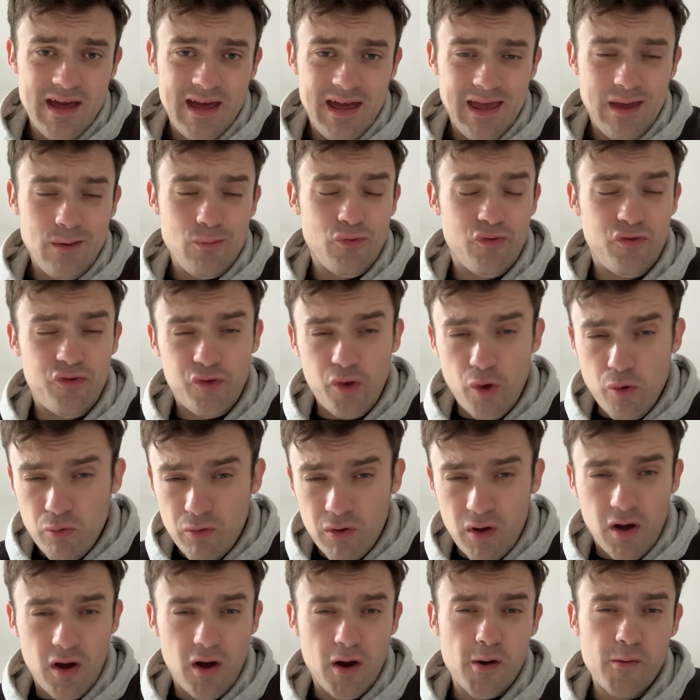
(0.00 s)
He was so
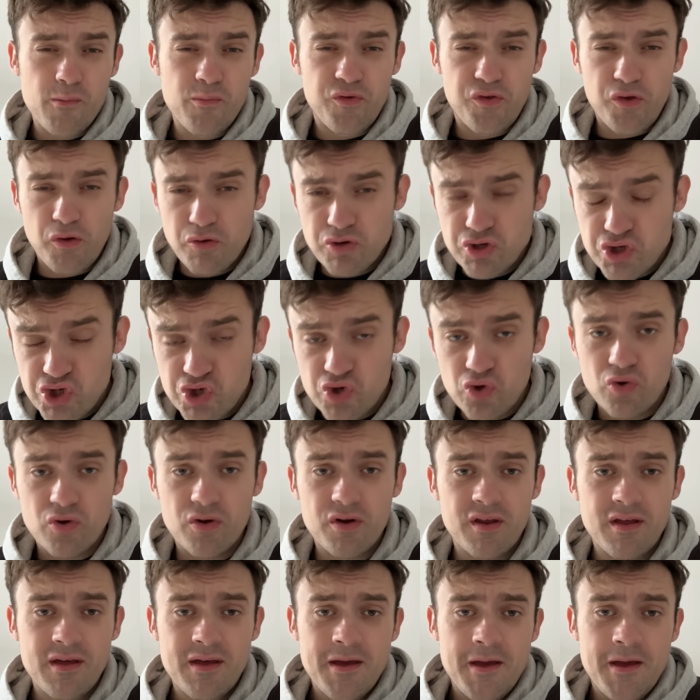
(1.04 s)
calm, so assured.